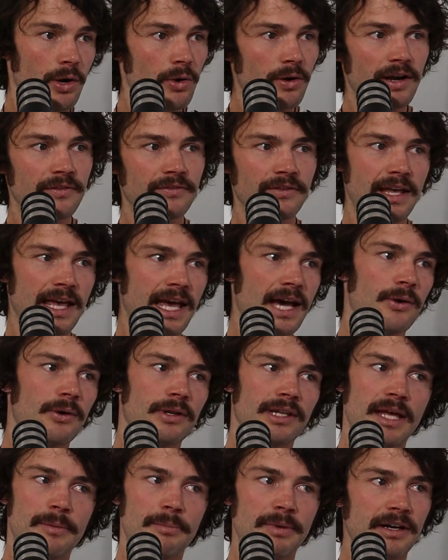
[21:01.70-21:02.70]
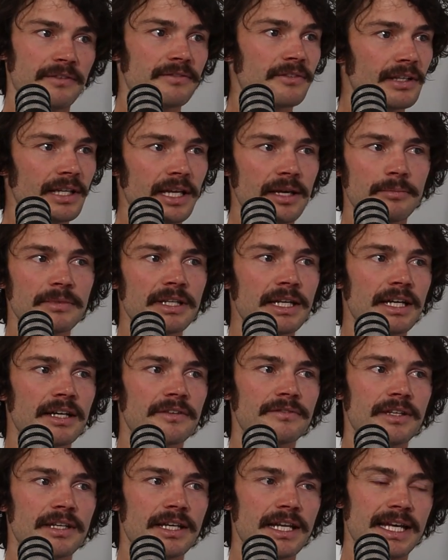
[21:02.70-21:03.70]
after hour, lap after lap, day
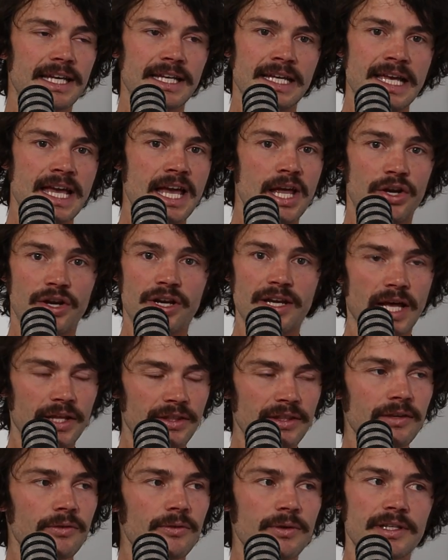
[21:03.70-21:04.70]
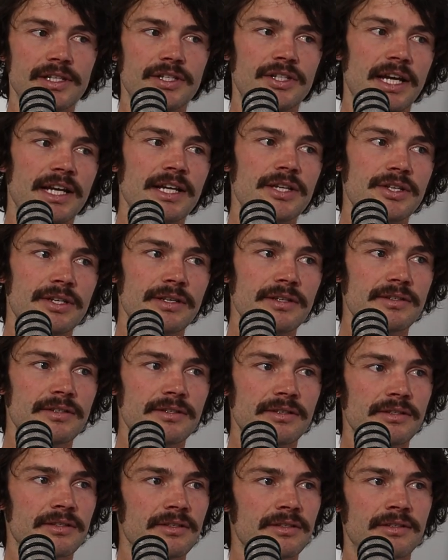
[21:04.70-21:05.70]
after day. Nothing really changes.
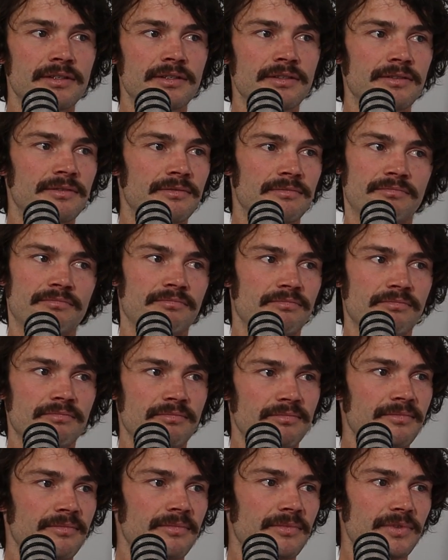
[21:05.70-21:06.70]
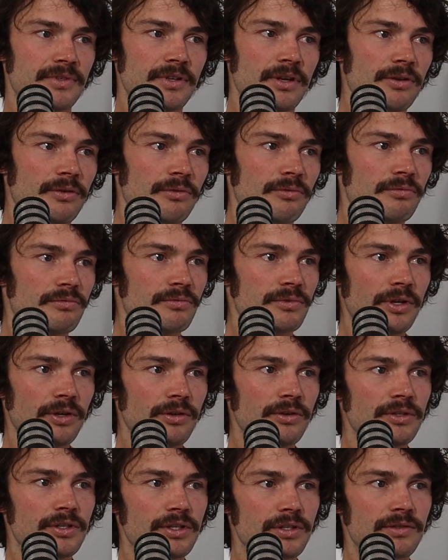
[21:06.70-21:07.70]
So
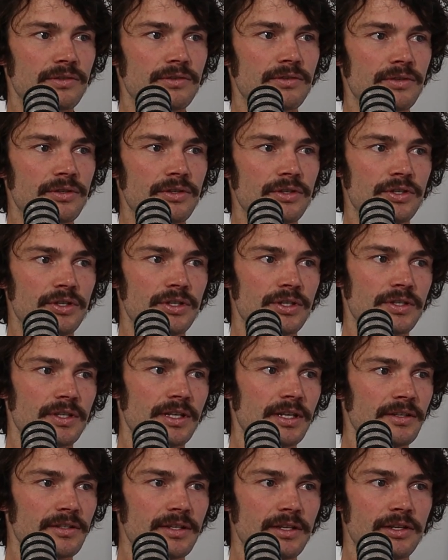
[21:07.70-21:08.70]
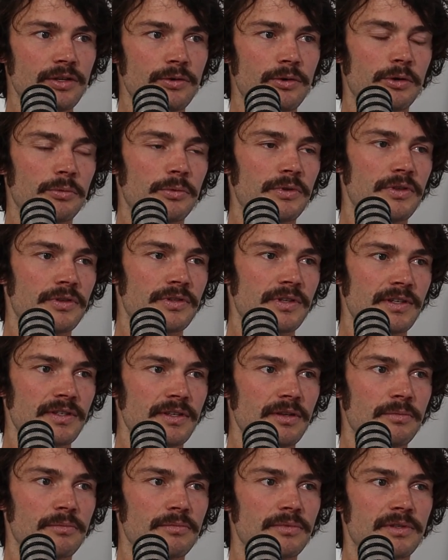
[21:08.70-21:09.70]
you just continue on with your
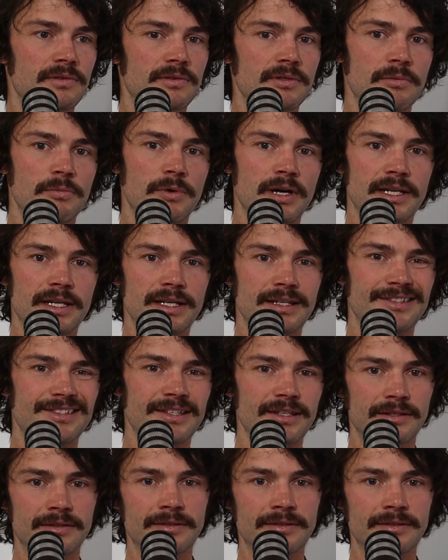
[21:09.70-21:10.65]
systems. You might need to